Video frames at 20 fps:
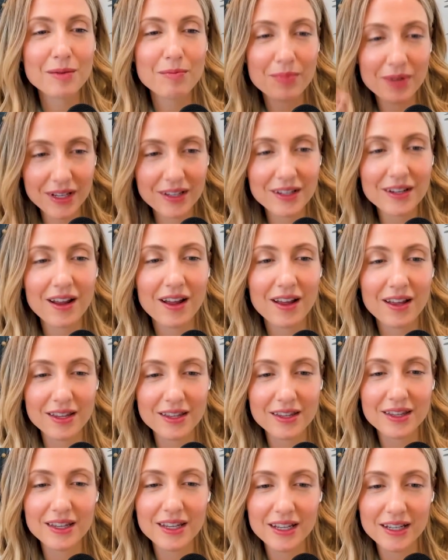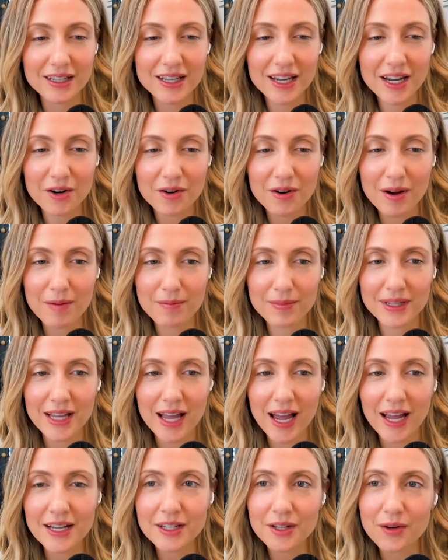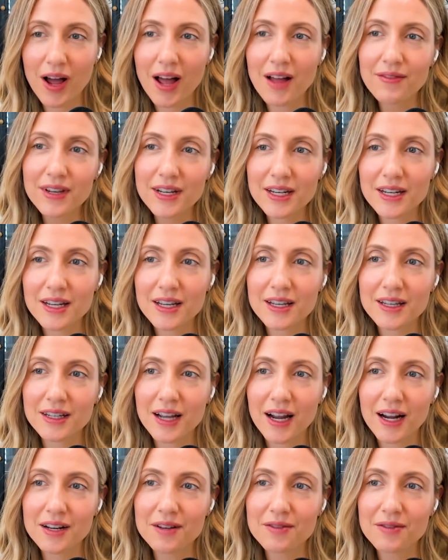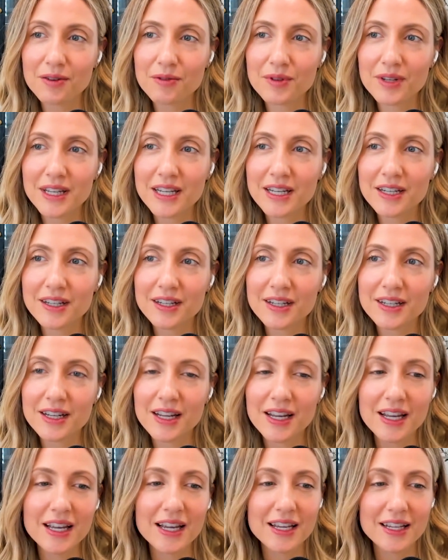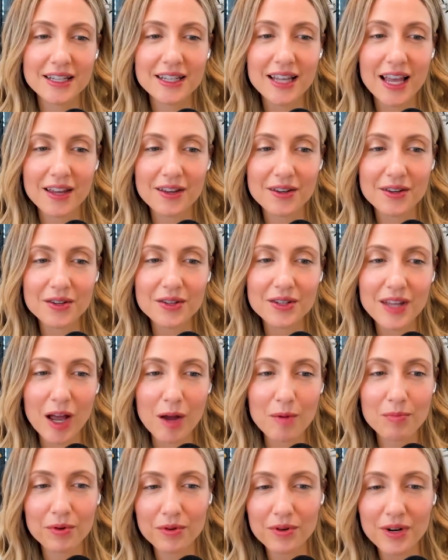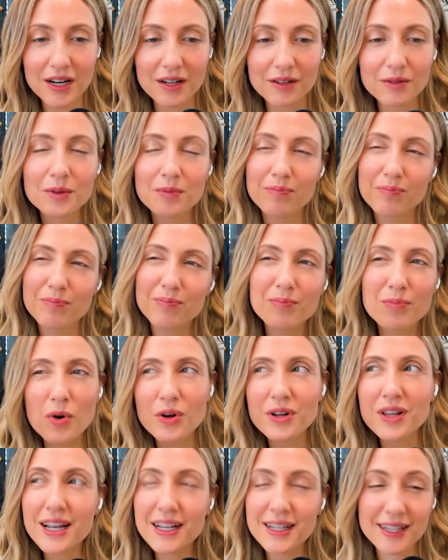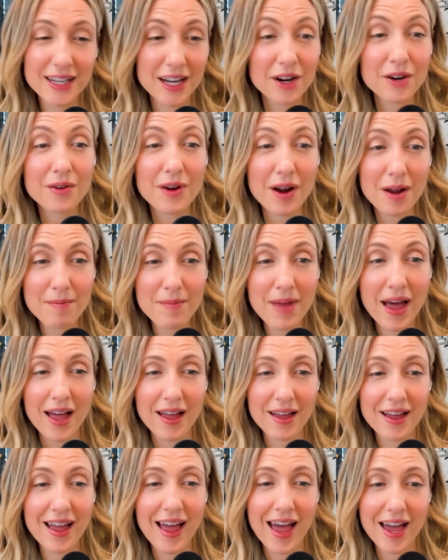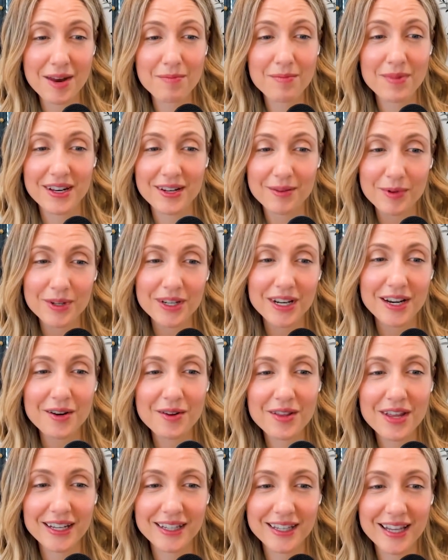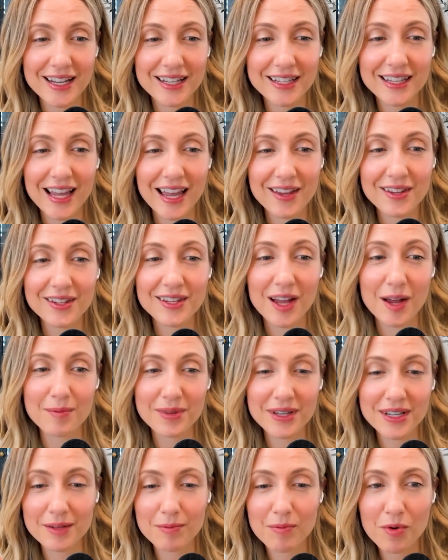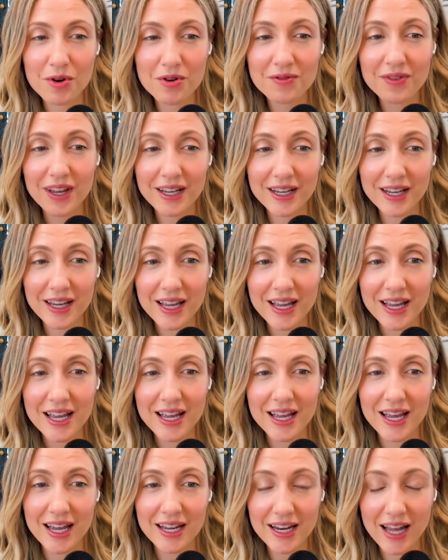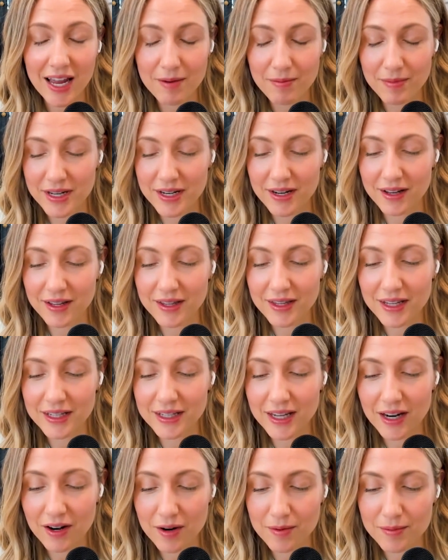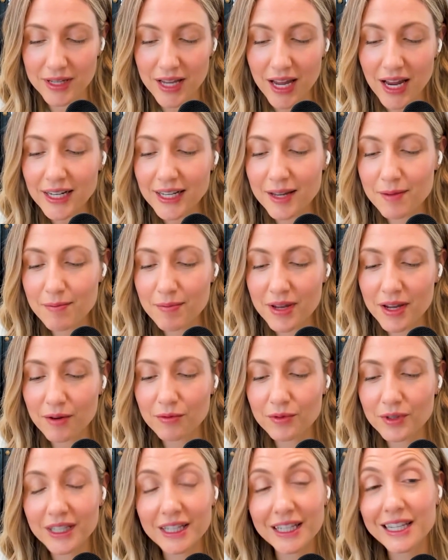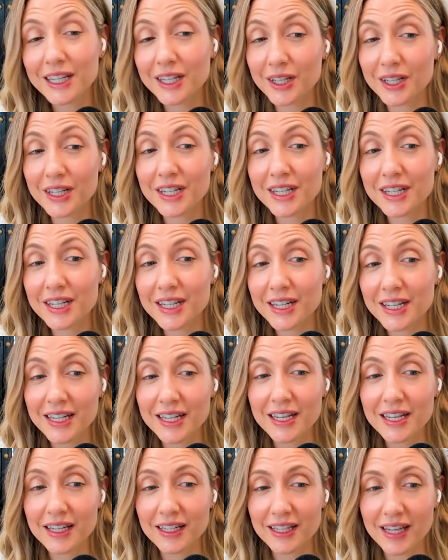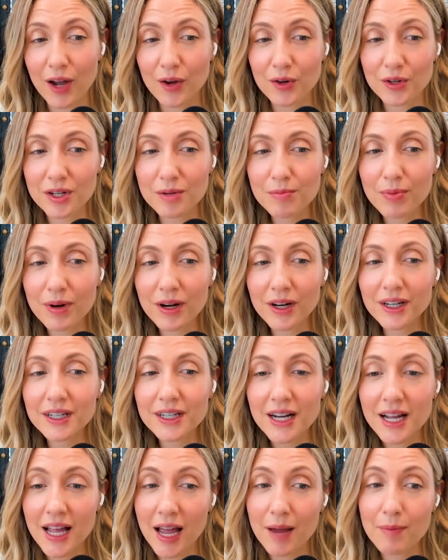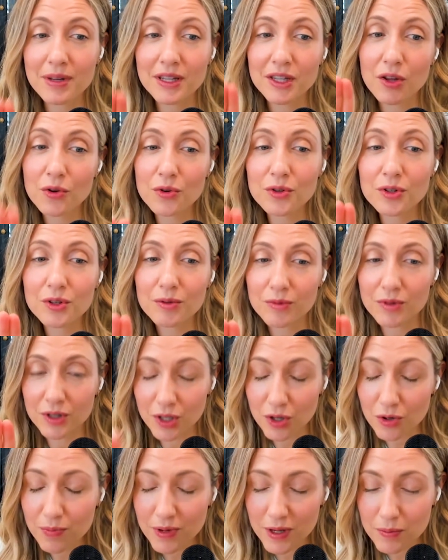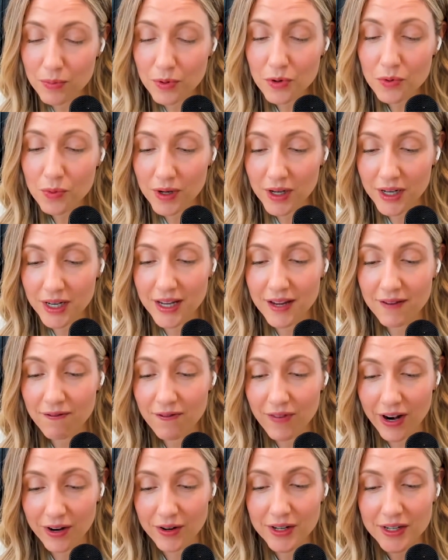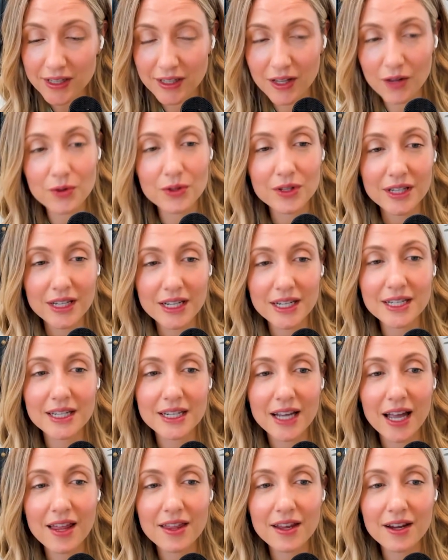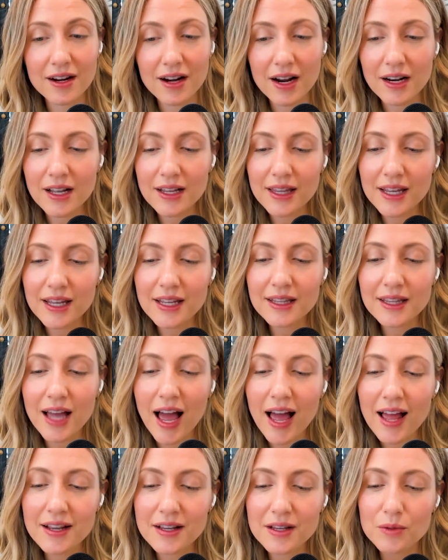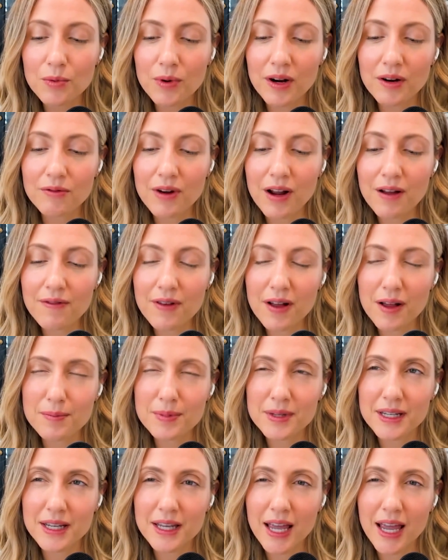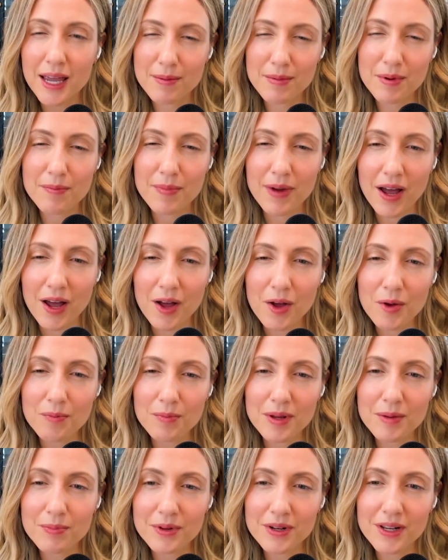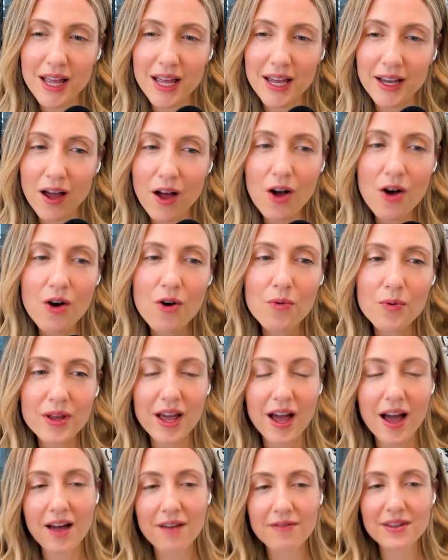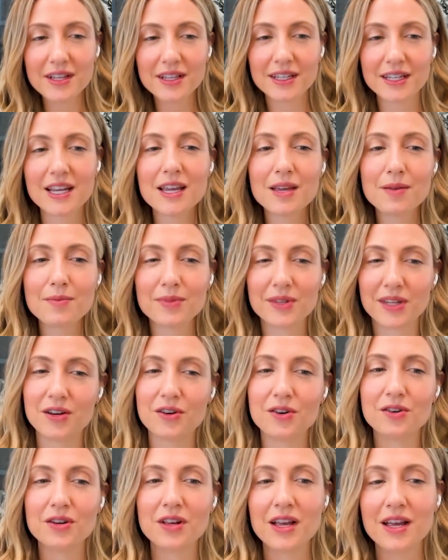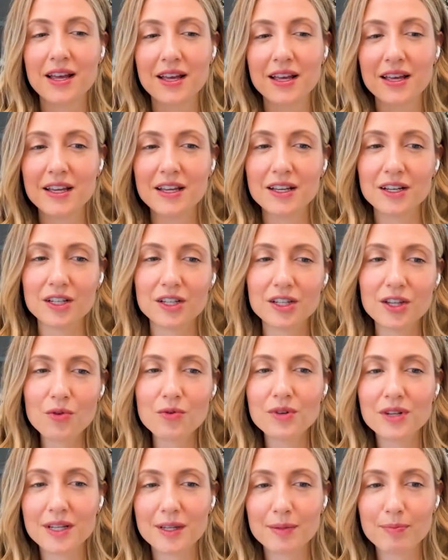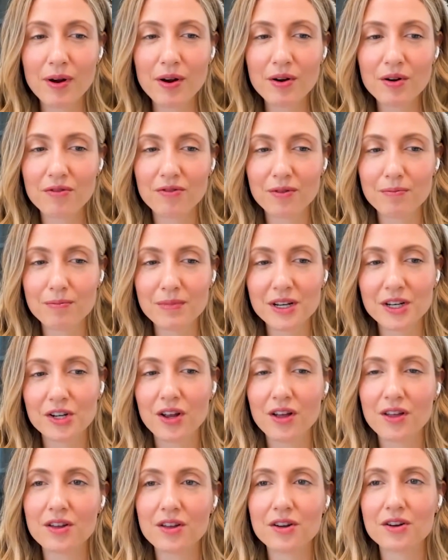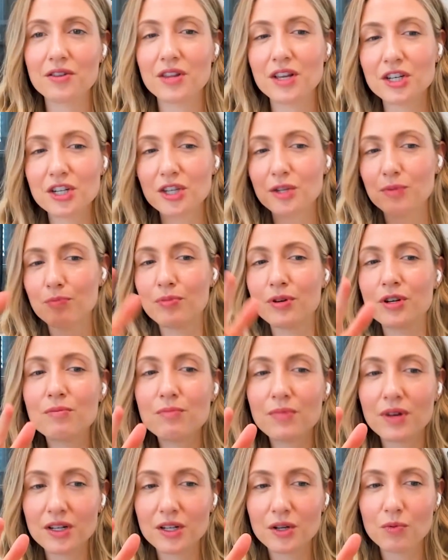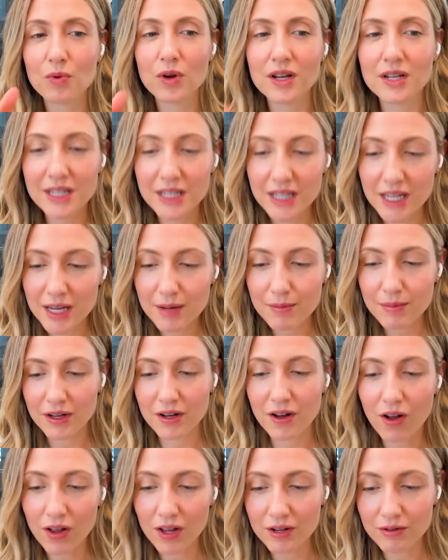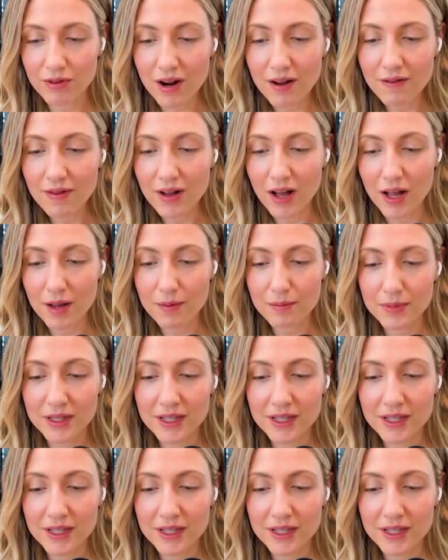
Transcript: build on the crm side so having a kind of a really good sales operate well more like crm uh, admin which i don't like saying sales ops it's more of like an admin on the crm side can be mm. a really good counterpart but those two people working very closely together. And I think that is where RevOps came about. People are like, oh, we have these teams that are so disparate from each other. Let's just put them onto one team and call it RevOps.